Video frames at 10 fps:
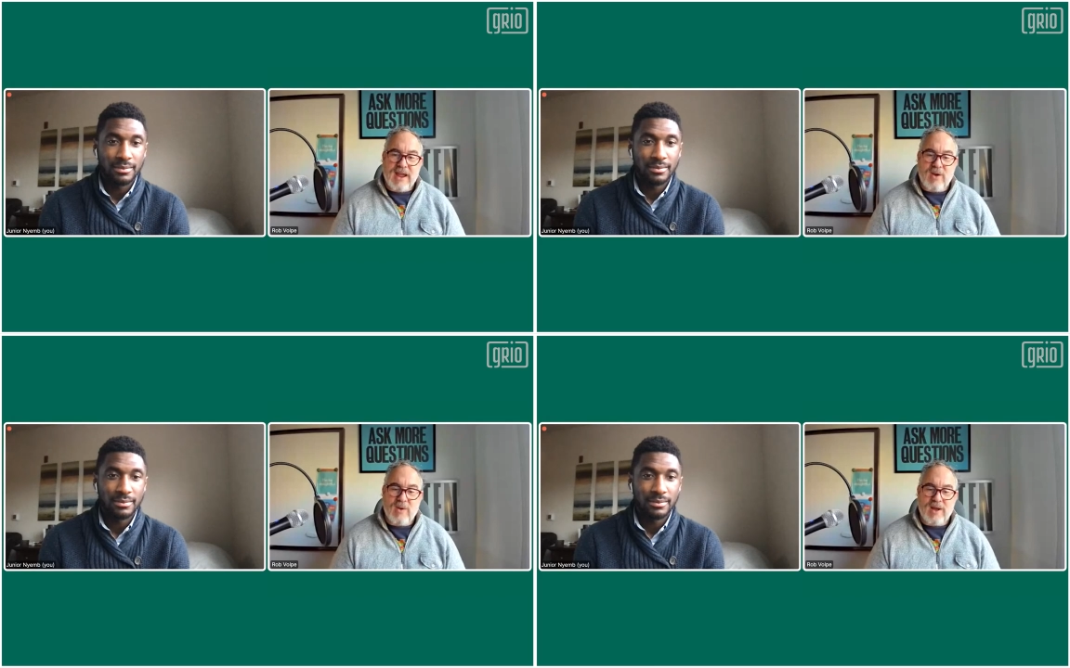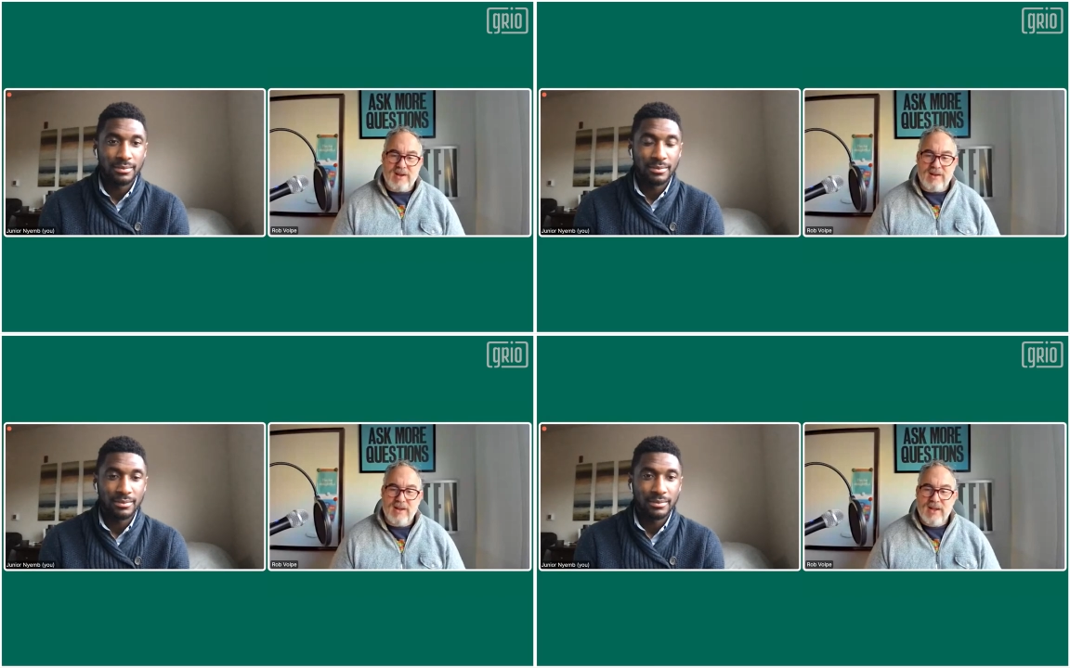Speaker 1: and how
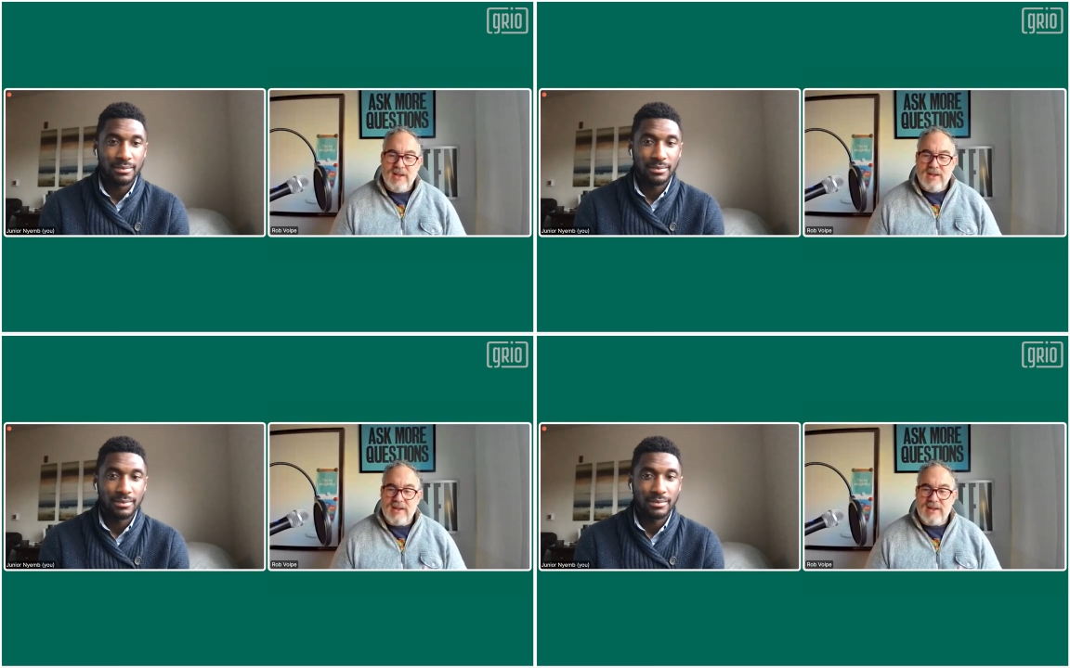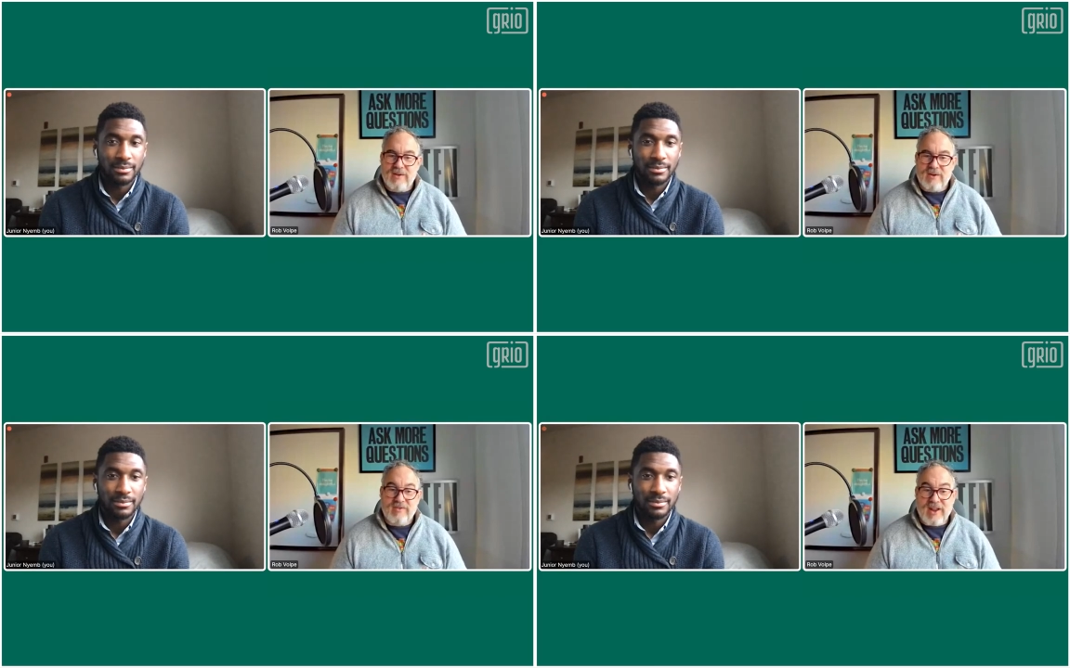I
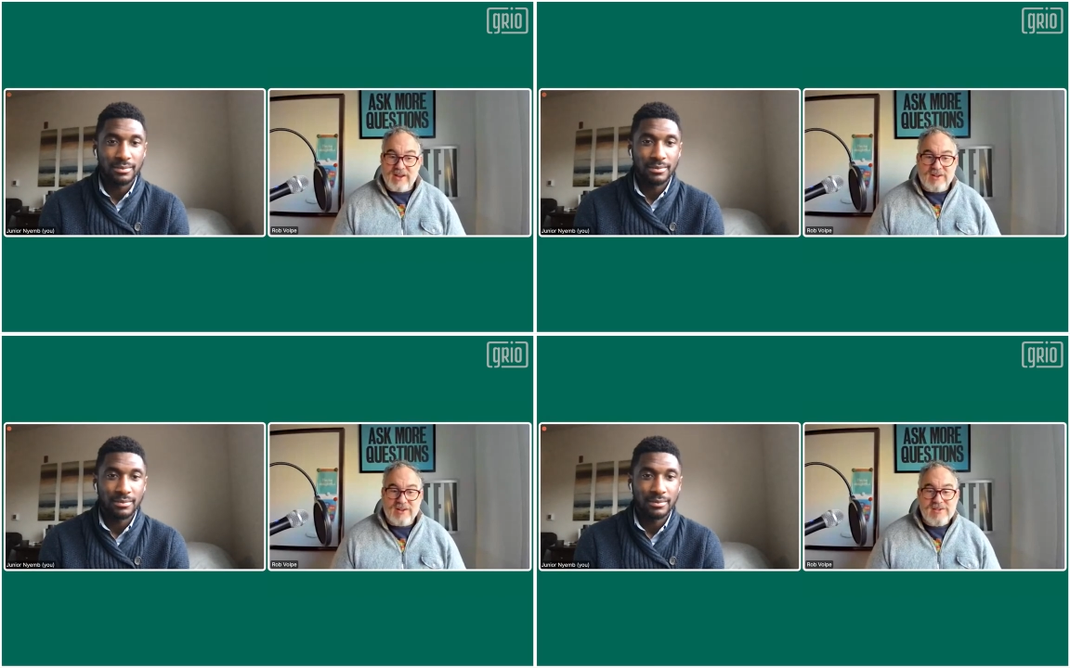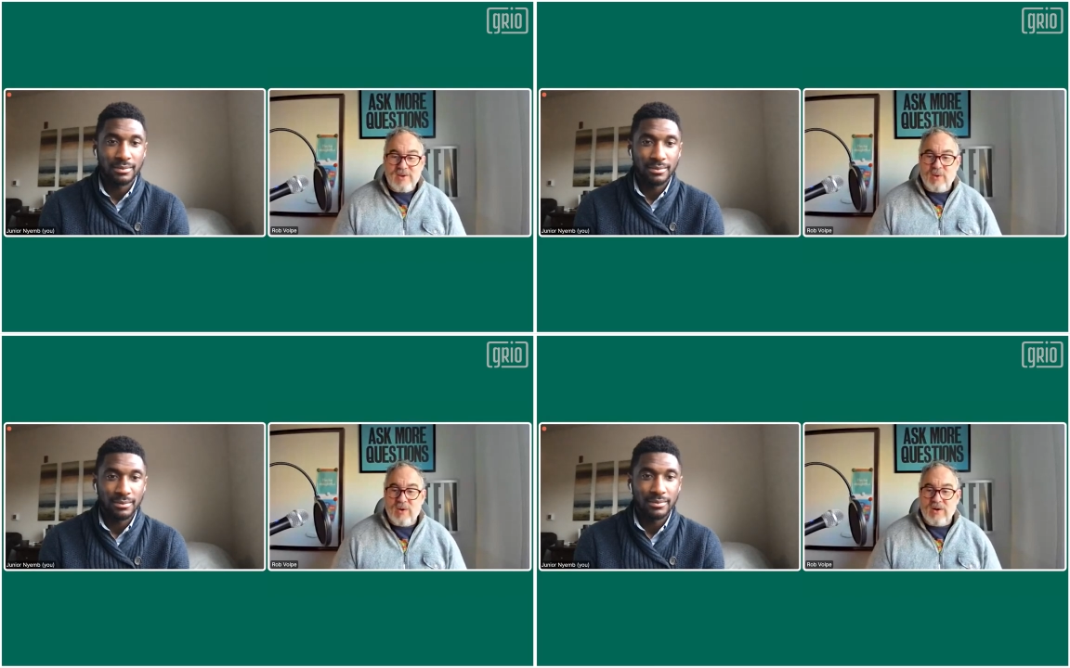either
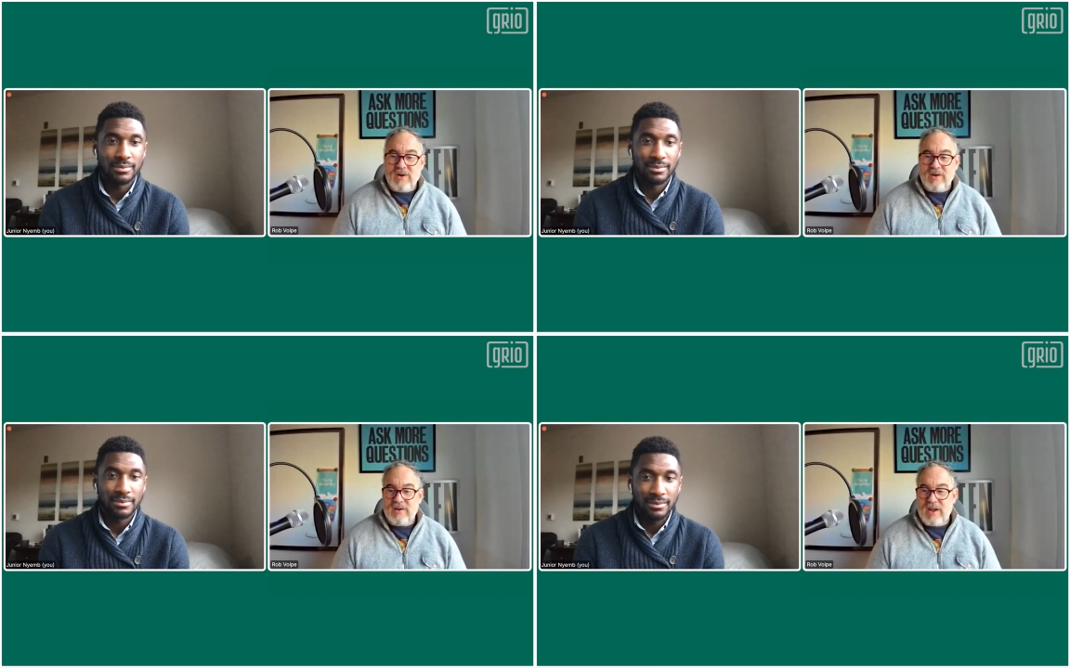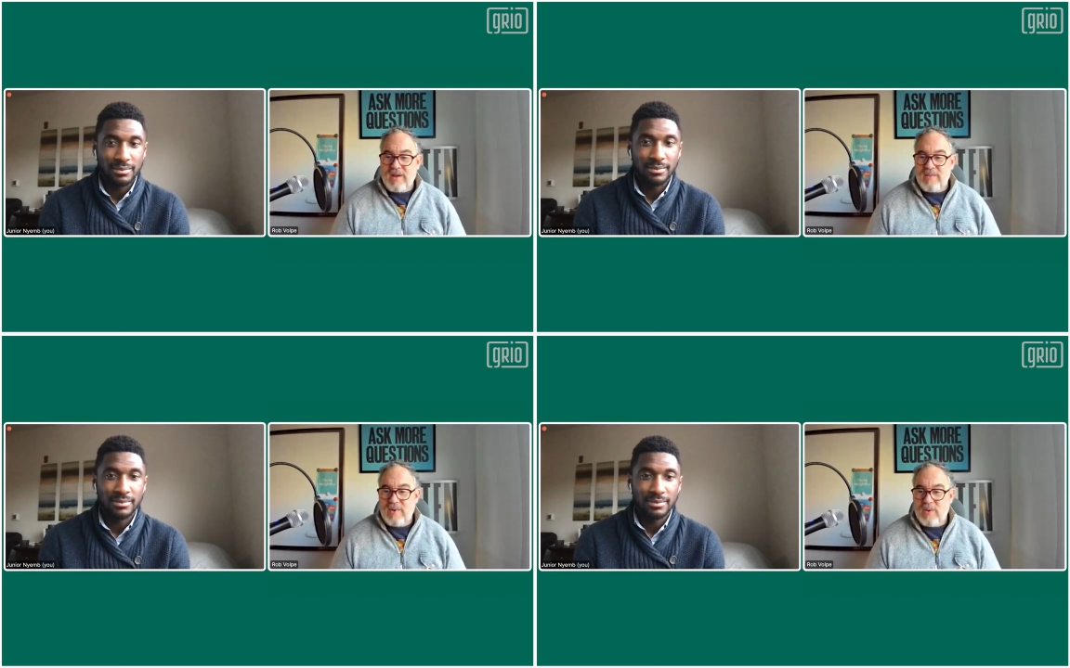failed or
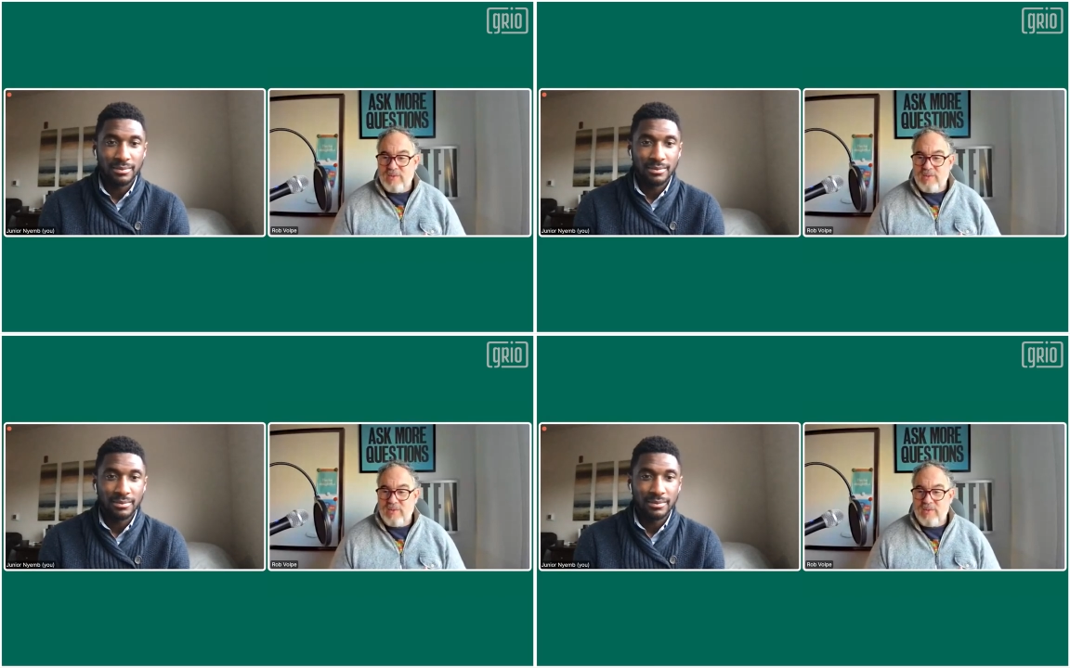um,